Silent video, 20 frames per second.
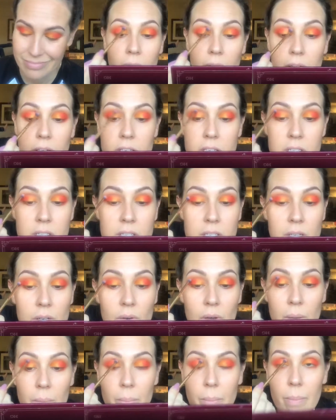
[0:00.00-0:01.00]
And just do
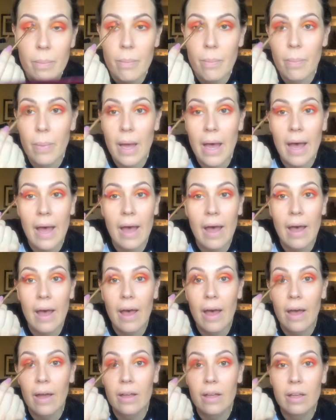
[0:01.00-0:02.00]
it
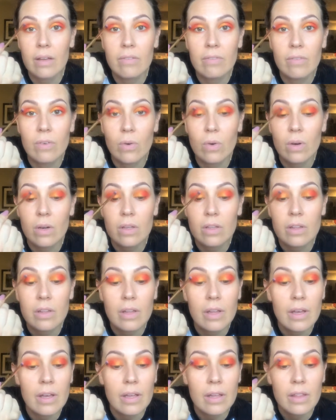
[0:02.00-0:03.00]
back and forth
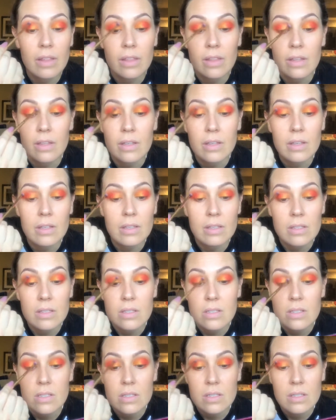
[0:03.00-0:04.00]
like
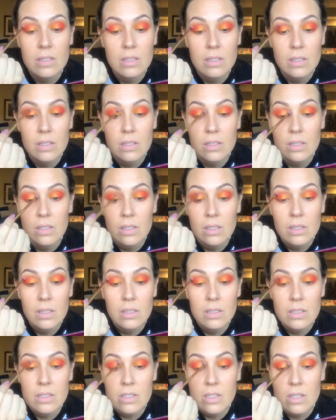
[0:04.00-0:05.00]
this.
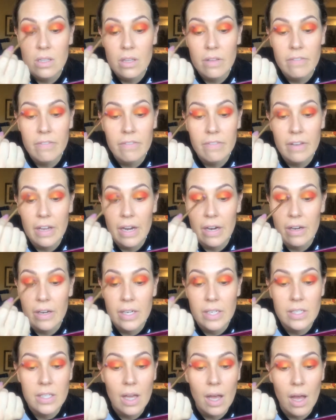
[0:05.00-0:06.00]
Just at the
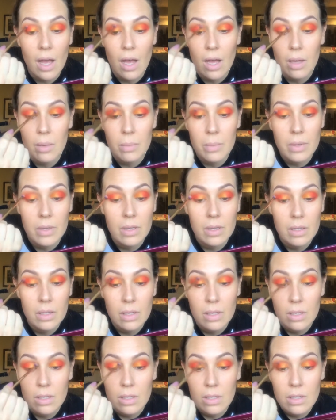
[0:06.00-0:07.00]
very top.
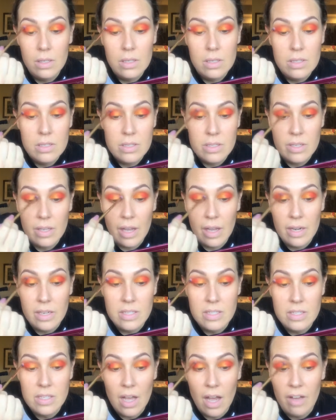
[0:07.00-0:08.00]
Just kind of
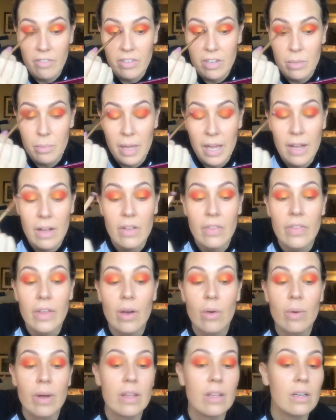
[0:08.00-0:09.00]
soften them out.
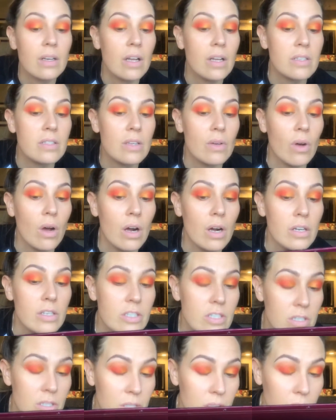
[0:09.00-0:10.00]
That way they're not so
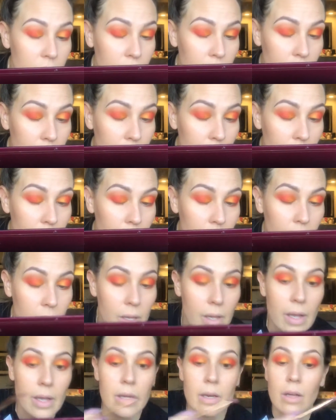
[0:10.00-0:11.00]
harsh
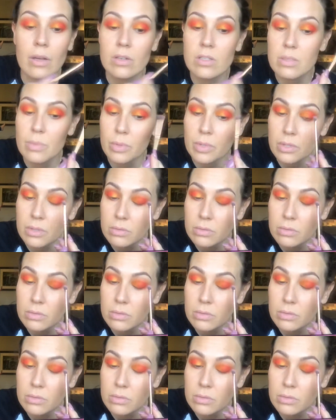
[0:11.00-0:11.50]
and noticeable.